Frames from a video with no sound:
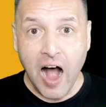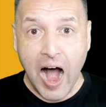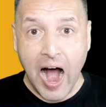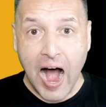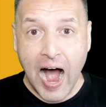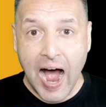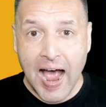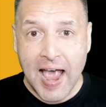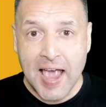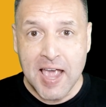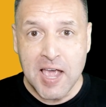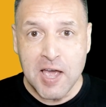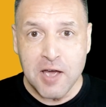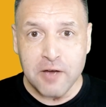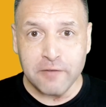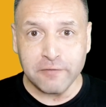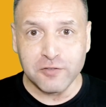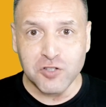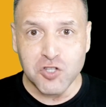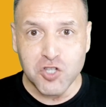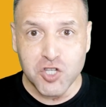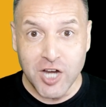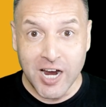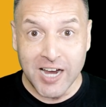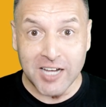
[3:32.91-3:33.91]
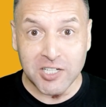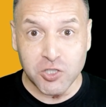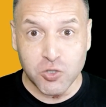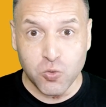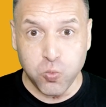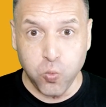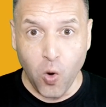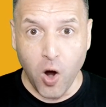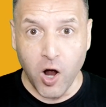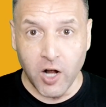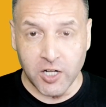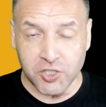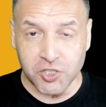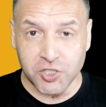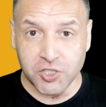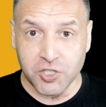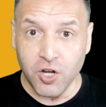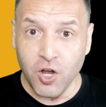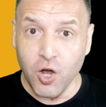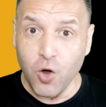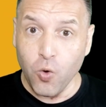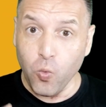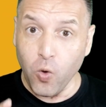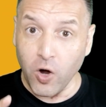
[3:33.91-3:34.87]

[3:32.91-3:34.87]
I have just watched